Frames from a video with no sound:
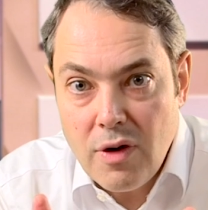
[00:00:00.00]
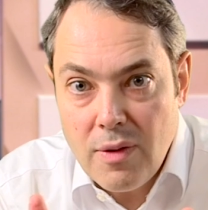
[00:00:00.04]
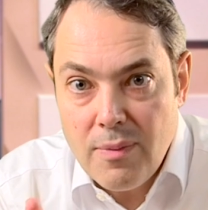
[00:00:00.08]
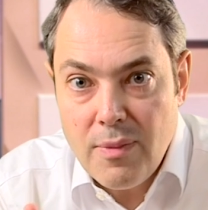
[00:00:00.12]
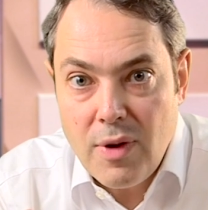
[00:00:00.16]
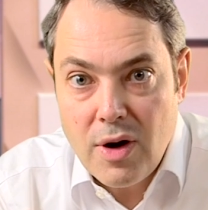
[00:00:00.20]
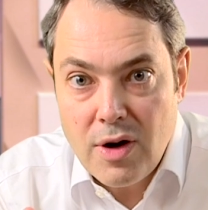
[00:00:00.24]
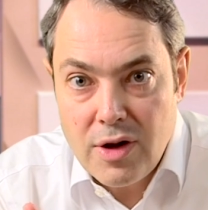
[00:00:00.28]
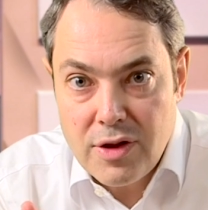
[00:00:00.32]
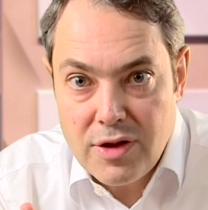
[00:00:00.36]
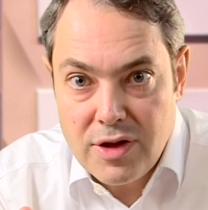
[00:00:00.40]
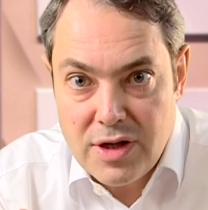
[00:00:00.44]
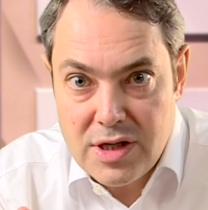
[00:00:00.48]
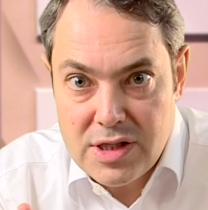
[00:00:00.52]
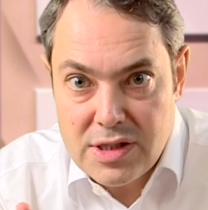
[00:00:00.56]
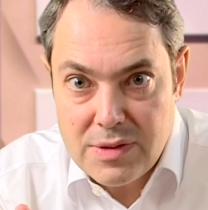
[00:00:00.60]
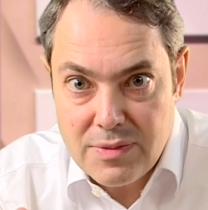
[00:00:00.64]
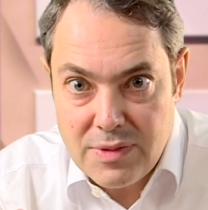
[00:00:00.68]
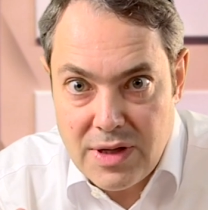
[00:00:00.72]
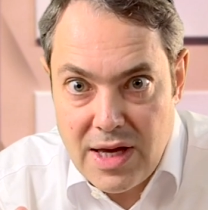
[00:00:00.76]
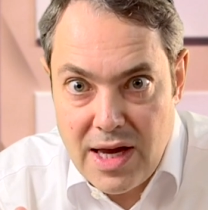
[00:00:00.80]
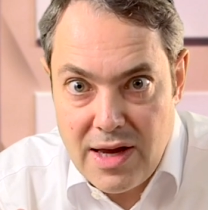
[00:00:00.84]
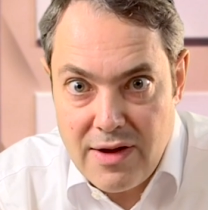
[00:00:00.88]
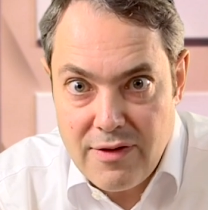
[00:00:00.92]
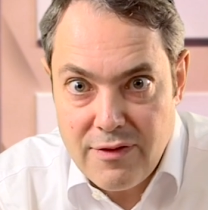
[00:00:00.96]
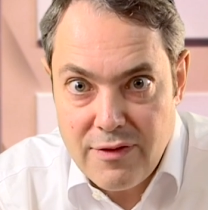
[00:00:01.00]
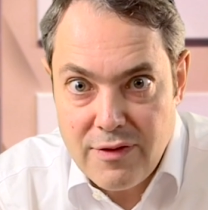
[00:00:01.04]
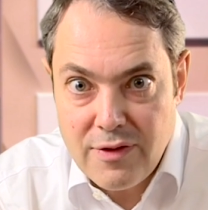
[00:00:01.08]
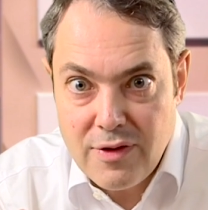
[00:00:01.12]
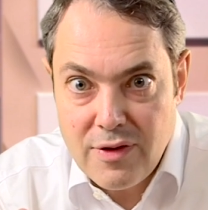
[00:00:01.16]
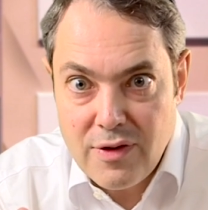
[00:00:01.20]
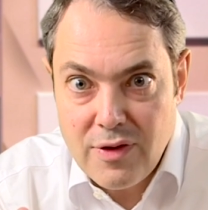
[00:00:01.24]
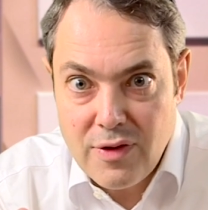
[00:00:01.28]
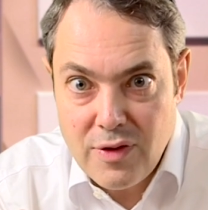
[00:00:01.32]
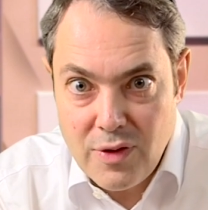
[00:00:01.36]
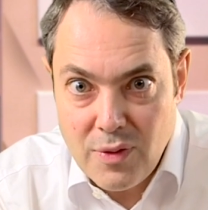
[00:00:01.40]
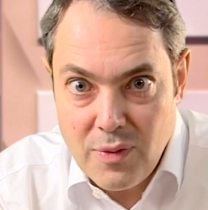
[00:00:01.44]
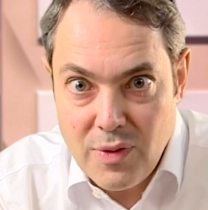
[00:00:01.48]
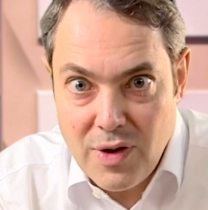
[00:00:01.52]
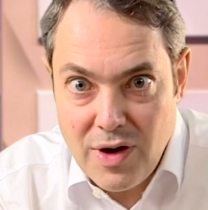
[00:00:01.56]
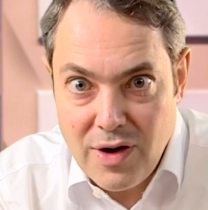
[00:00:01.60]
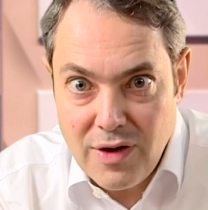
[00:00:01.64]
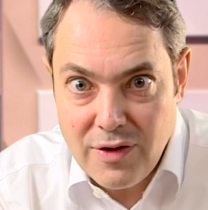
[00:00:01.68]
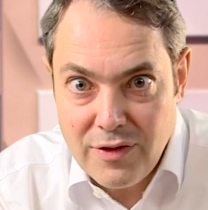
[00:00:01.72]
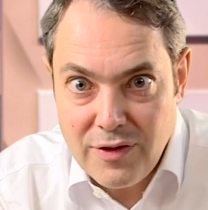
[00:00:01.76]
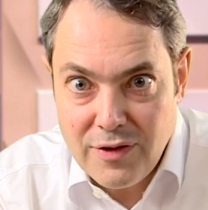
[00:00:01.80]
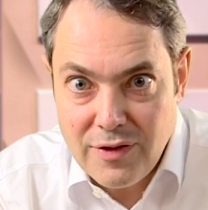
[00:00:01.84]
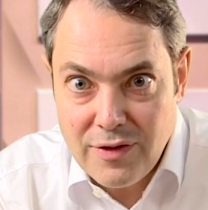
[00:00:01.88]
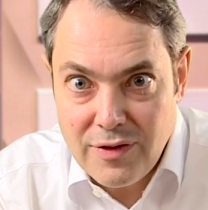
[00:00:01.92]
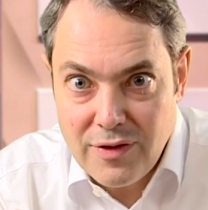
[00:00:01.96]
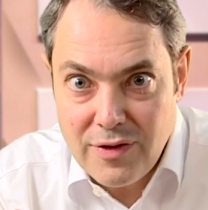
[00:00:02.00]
what monotheism gave the world.